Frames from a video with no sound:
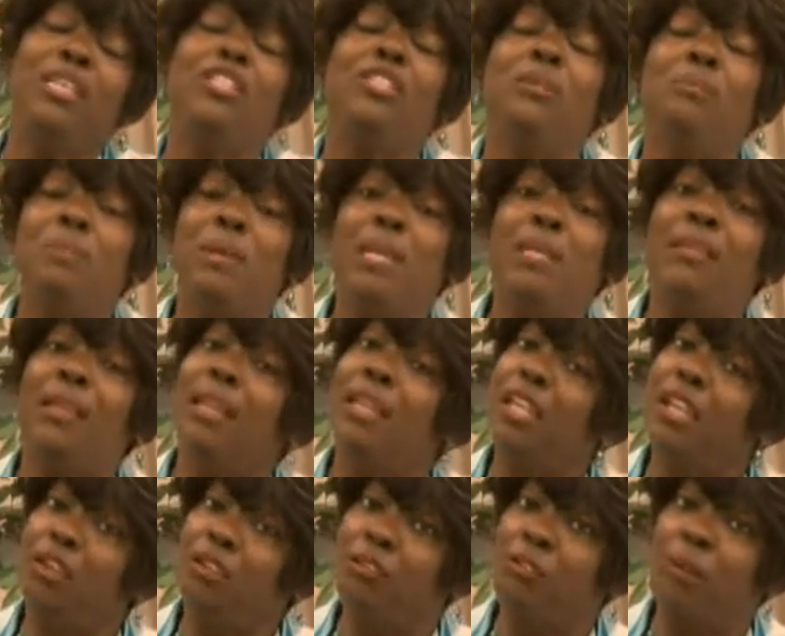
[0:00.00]
to meet and
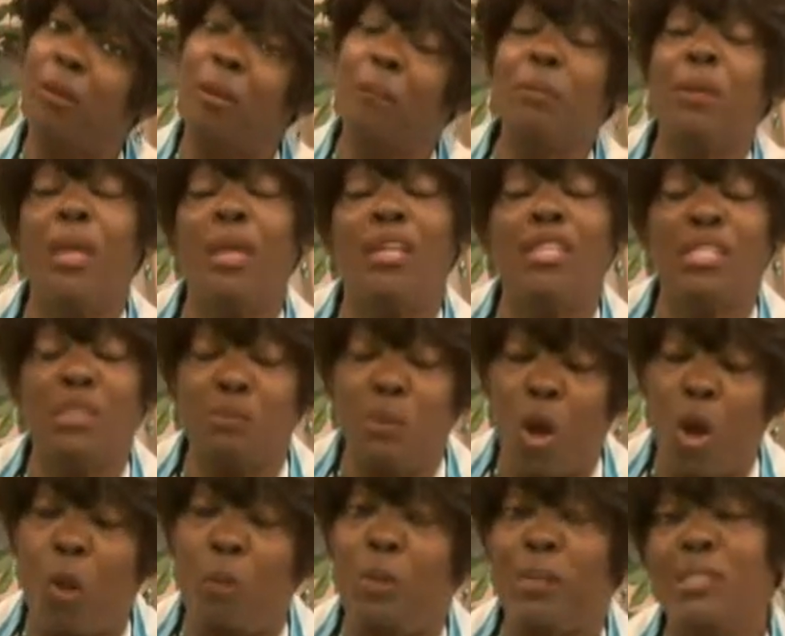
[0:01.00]
hear from
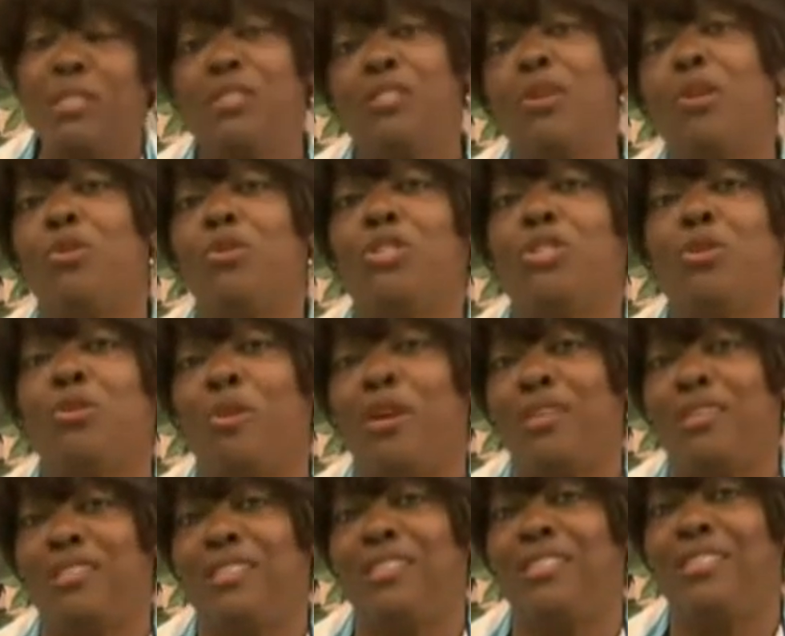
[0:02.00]
small business owners
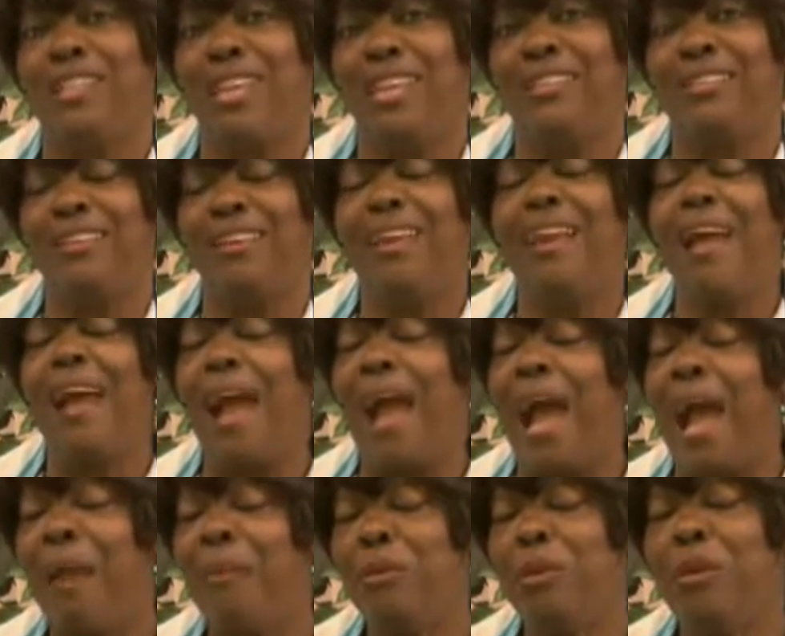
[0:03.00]
across the state.
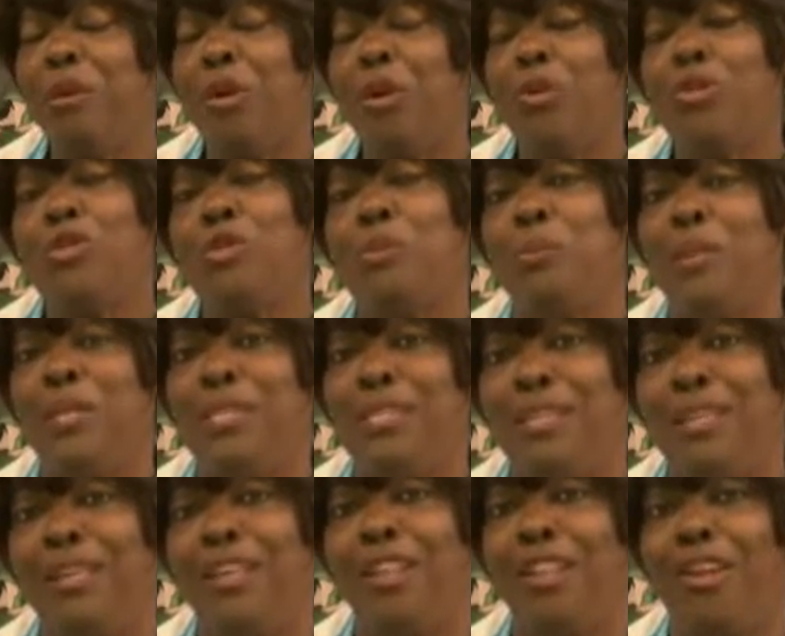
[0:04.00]
I'm your host,
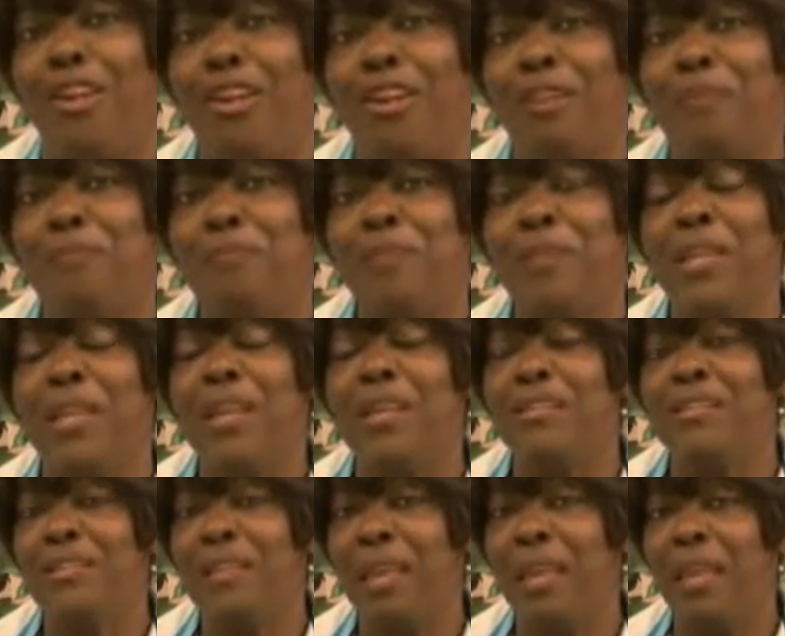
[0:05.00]
BC Clark.
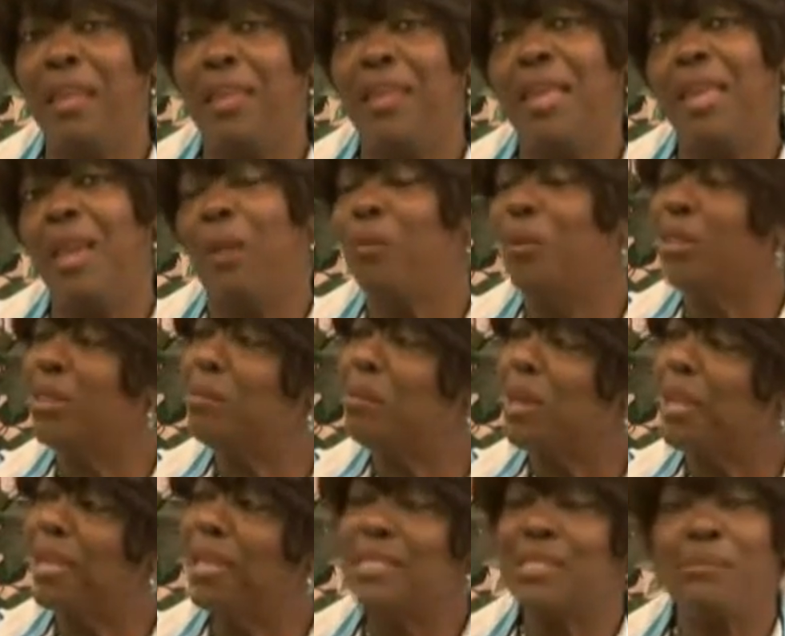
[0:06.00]
Today, with
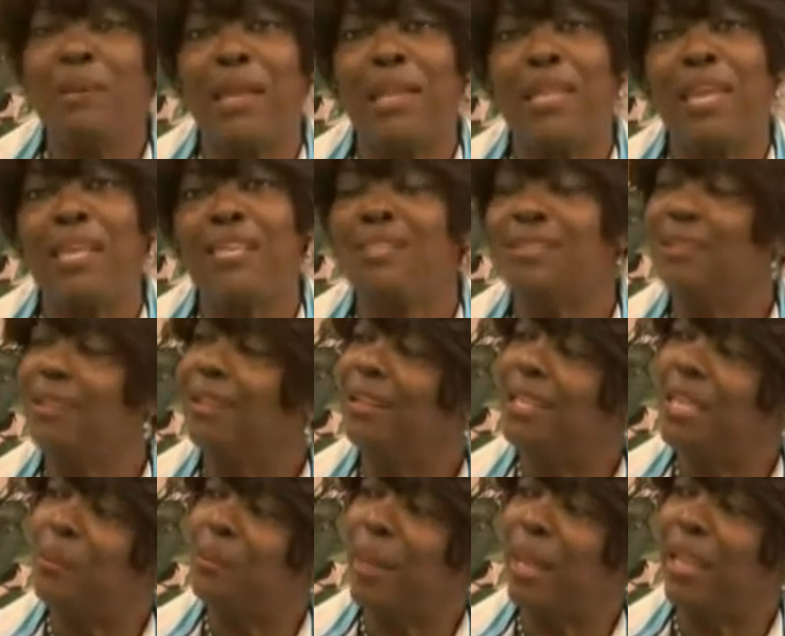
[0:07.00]
me is my guest,
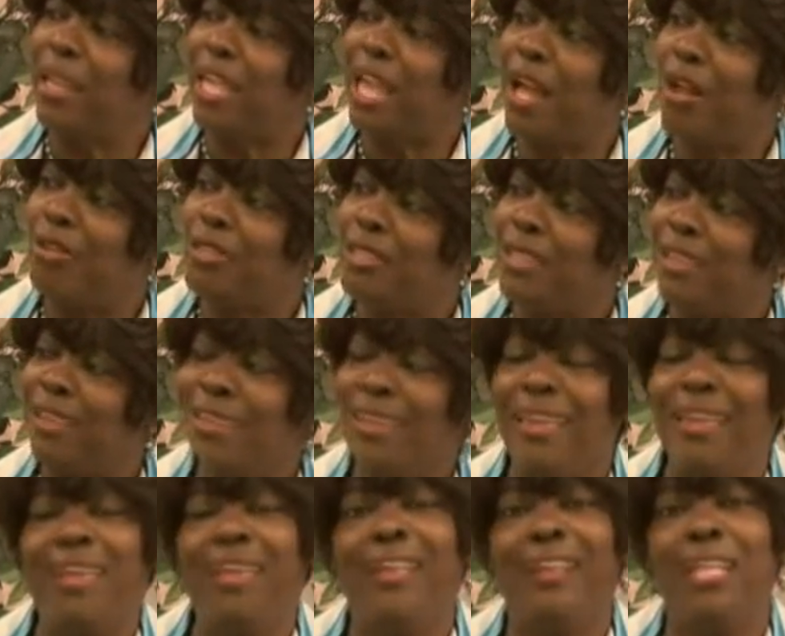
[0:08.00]
Lee Pankowski.
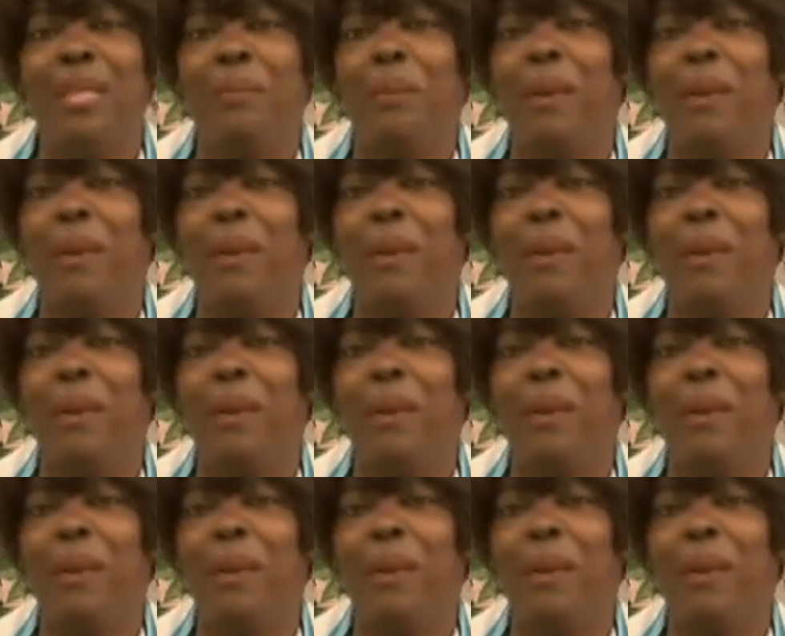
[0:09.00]
Lee